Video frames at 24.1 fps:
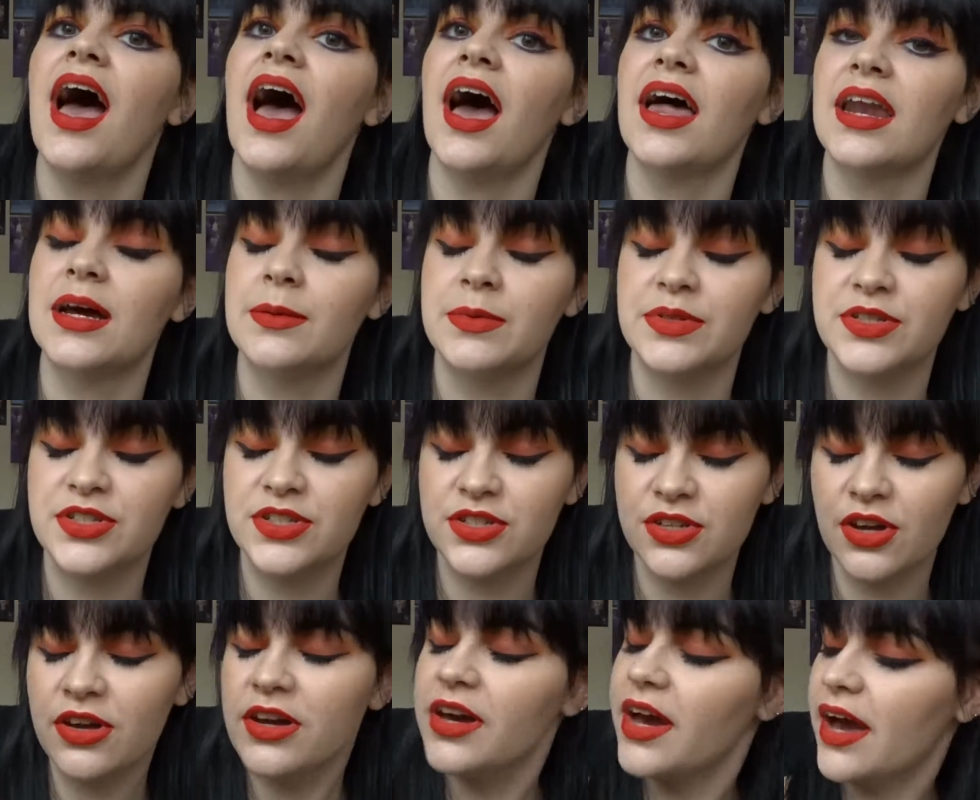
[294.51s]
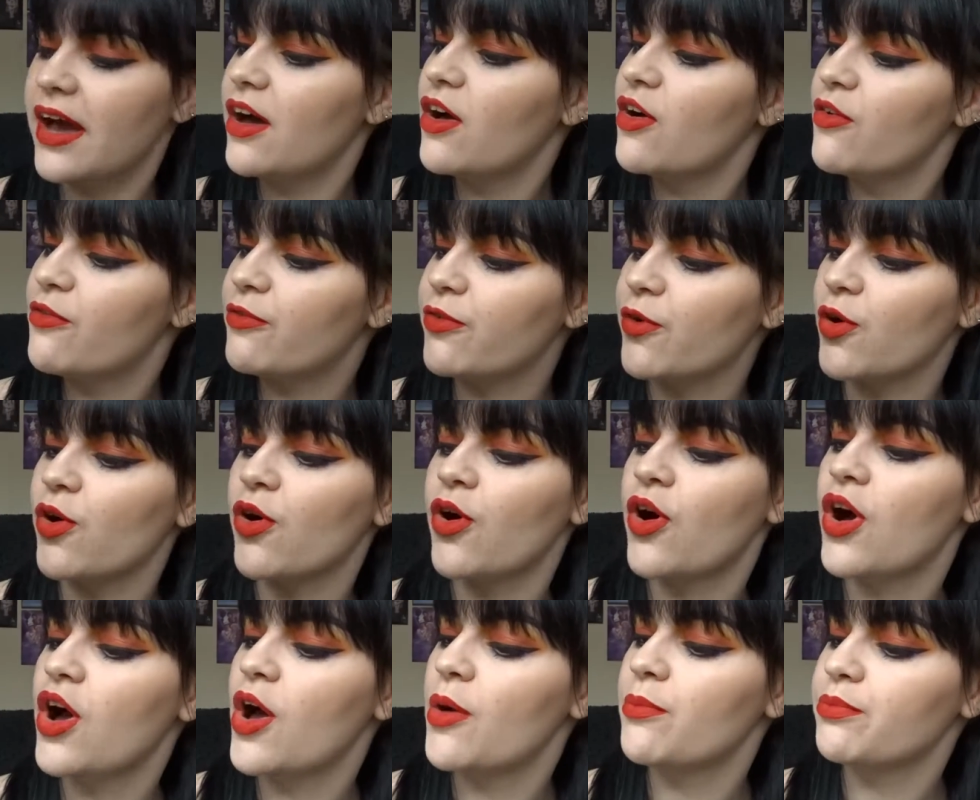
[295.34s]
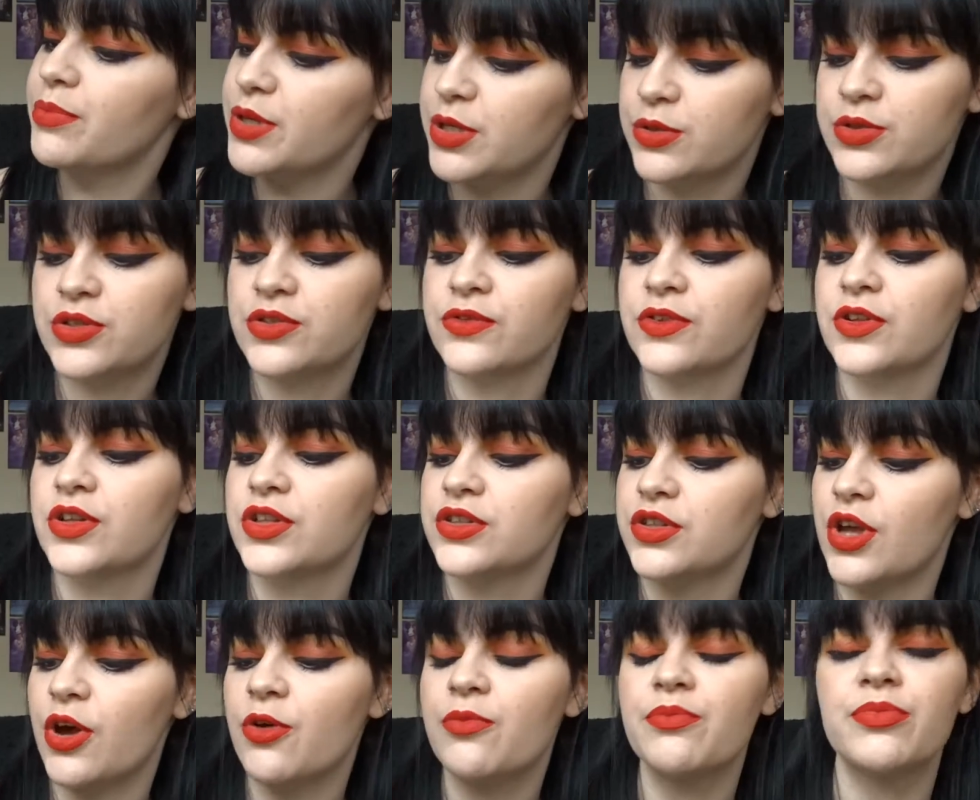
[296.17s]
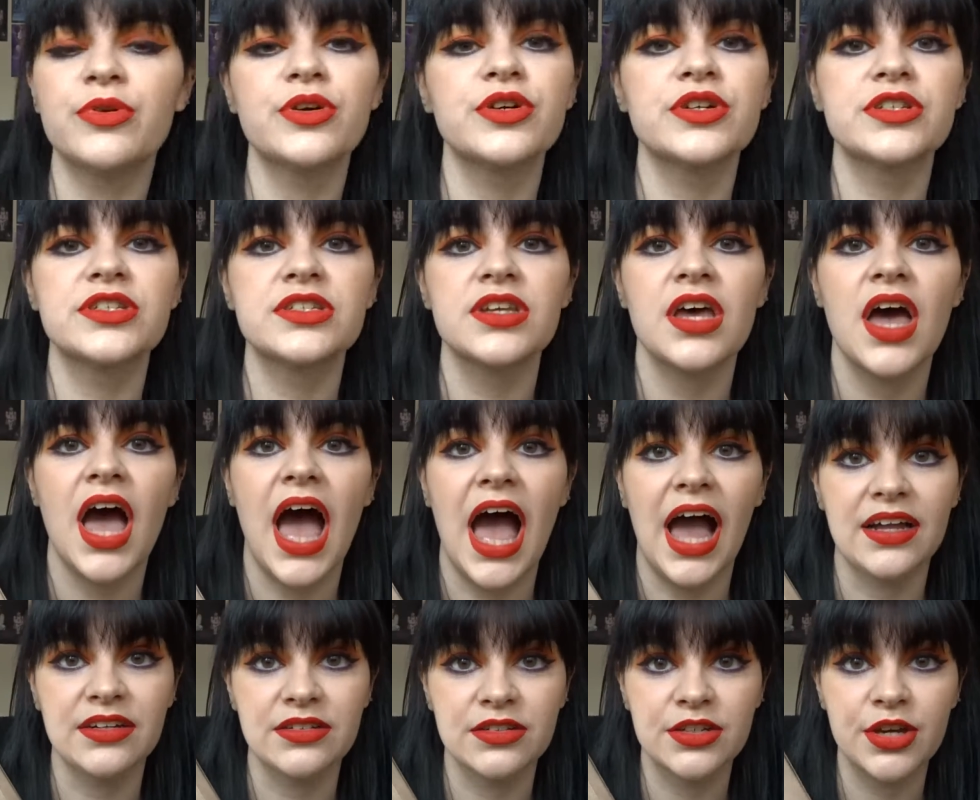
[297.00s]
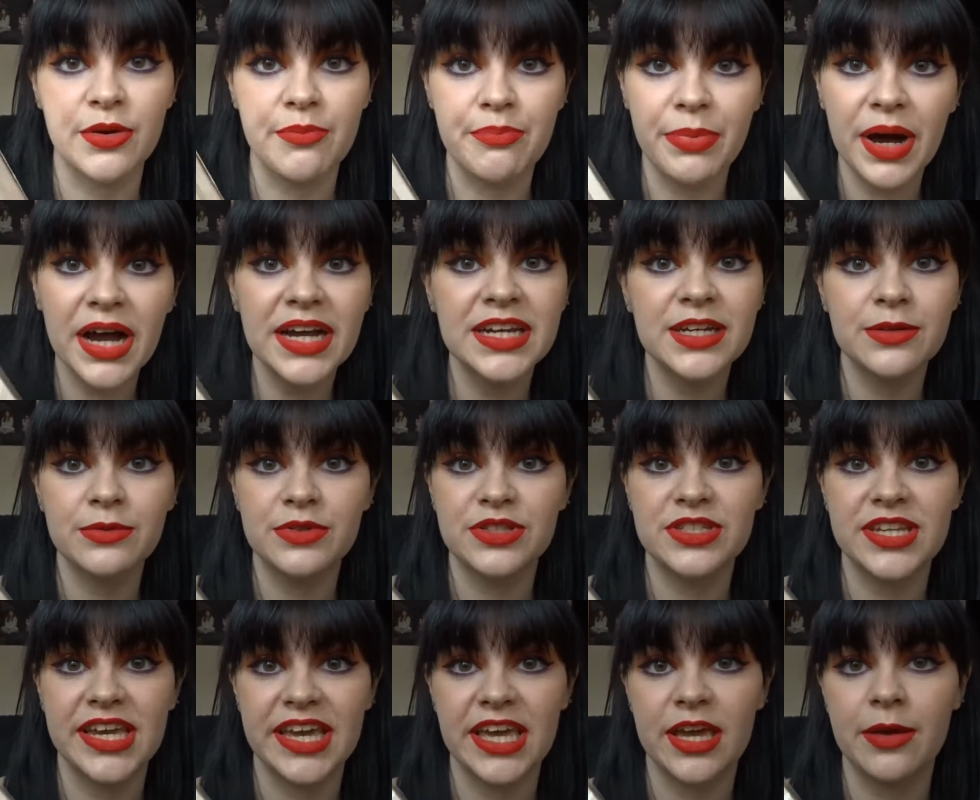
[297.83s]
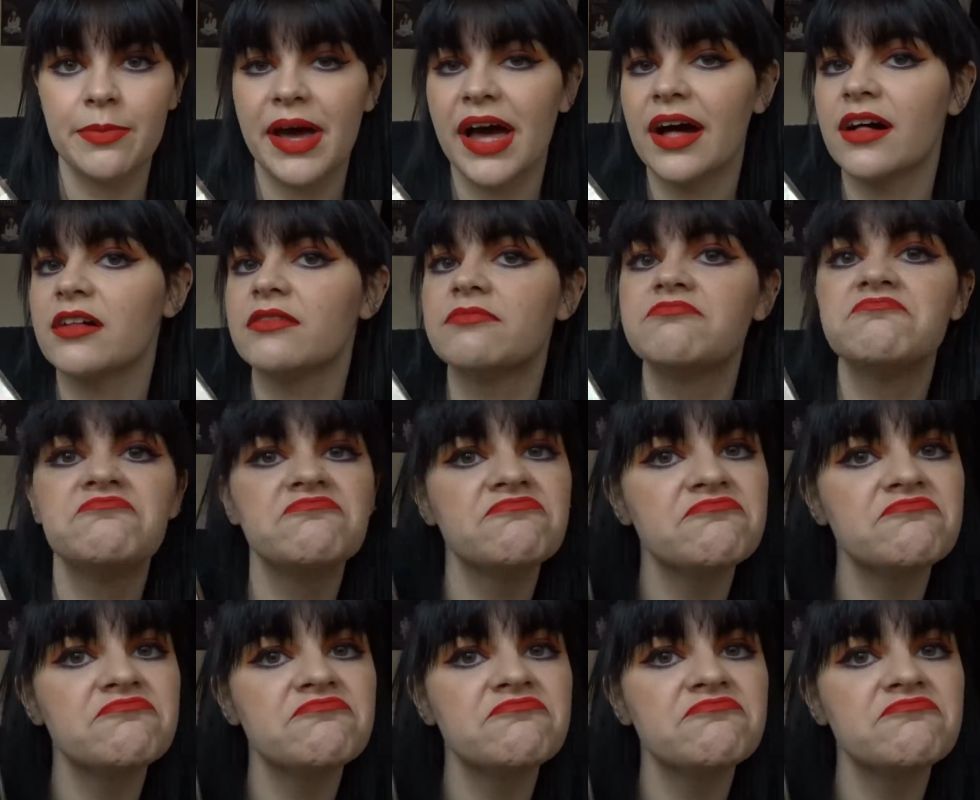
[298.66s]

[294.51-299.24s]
and I'm a sucker for beautiful notebooks, and combine it with Tinkerbell,